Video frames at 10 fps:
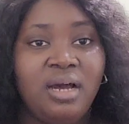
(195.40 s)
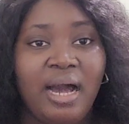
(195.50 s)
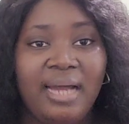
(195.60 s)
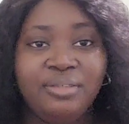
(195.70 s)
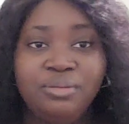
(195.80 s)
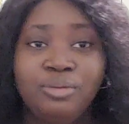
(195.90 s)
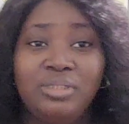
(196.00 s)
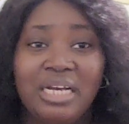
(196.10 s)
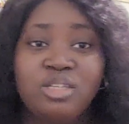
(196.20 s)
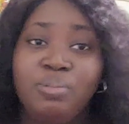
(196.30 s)
I don't know,
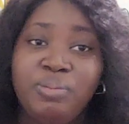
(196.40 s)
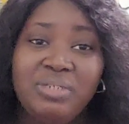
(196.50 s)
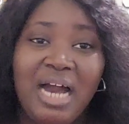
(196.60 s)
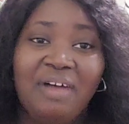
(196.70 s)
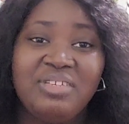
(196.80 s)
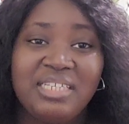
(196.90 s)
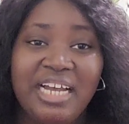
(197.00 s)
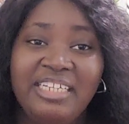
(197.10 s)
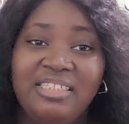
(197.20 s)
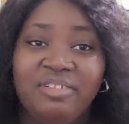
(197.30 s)
there are some people that have
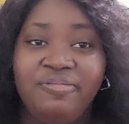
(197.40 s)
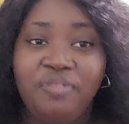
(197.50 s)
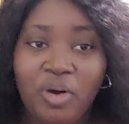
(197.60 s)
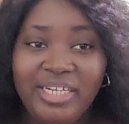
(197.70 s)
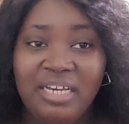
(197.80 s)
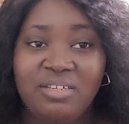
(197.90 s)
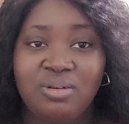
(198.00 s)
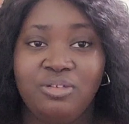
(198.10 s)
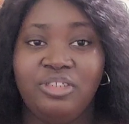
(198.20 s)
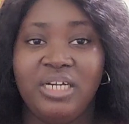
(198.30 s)
signed 4 years
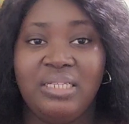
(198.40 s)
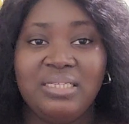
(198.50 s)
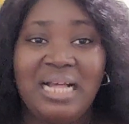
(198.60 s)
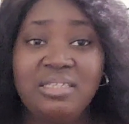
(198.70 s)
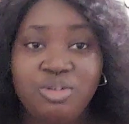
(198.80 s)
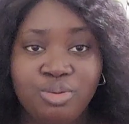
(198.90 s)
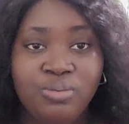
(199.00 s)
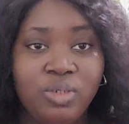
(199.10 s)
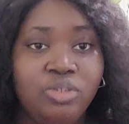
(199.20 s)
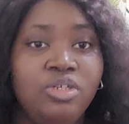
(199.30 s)
contracts. That is too
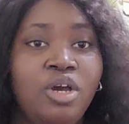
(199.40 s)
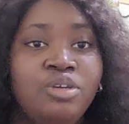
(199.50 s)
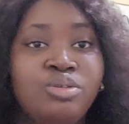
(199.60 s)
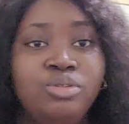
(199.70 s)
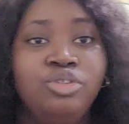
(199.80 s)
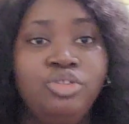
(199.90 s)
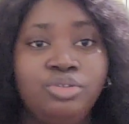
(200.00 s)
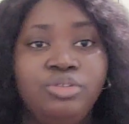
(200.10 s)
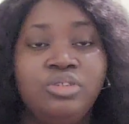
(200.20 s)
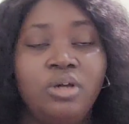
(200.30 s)
much, so you
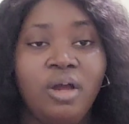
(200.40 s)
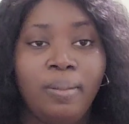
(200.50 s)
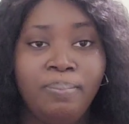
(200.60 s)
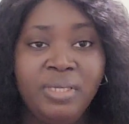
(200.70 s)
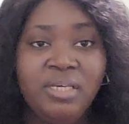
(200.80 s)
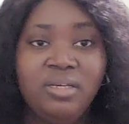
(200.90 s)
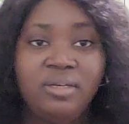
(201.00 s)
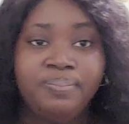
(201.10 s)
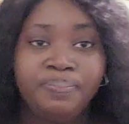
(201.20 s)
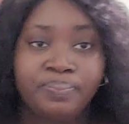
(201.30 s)
should be
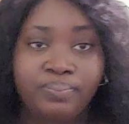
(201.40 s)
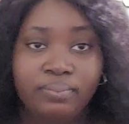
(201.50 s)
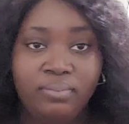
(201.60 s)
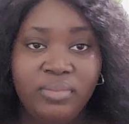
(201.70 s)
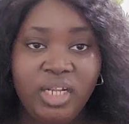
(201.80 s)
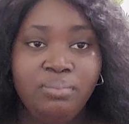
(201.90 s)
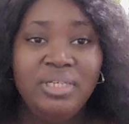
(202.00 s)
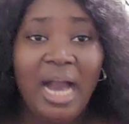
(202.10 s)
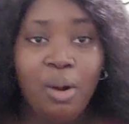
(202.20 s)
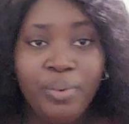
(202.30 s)

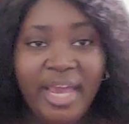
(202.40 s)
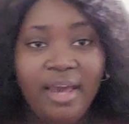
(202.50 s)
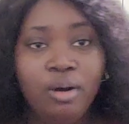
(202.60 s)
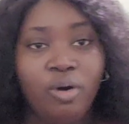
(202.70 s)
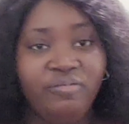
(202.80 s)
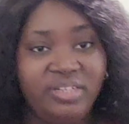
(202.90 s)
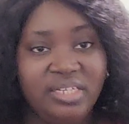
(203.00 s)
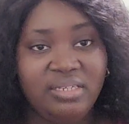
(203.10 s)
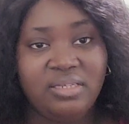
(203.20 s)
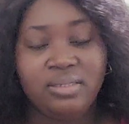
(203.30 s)
aware of
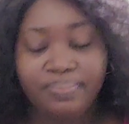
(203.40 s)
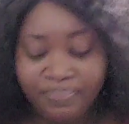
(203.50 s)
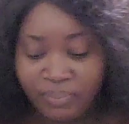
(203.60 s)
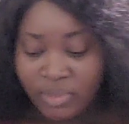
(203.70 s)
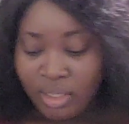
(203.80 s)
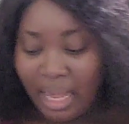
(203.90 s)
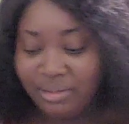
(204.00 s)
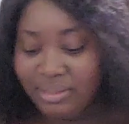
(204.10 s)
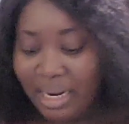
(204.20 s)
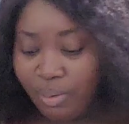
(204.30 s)
this.
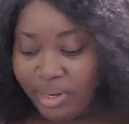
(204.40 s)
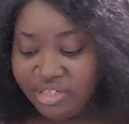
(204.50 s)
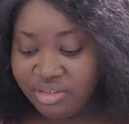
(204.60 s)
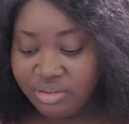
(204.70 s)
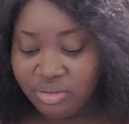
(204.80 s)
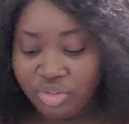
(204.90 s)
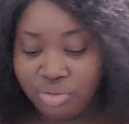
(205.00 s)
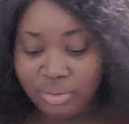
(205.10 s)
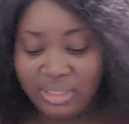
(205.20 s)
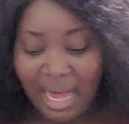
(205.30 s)
Another question you
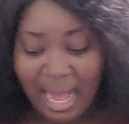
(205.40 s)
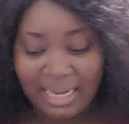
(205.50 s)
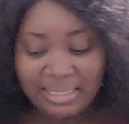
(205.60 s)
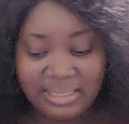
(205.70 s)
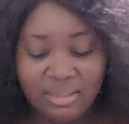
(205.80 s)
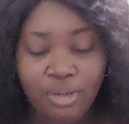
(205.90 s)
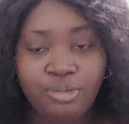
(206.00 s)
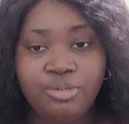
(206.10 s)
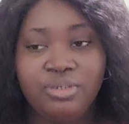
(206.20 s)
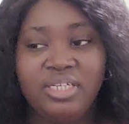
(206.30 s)
should ask
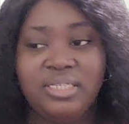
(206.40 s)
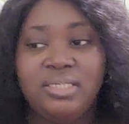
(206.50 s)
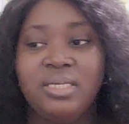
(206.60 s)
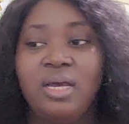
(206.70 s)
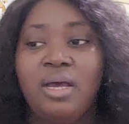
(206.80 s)
also is,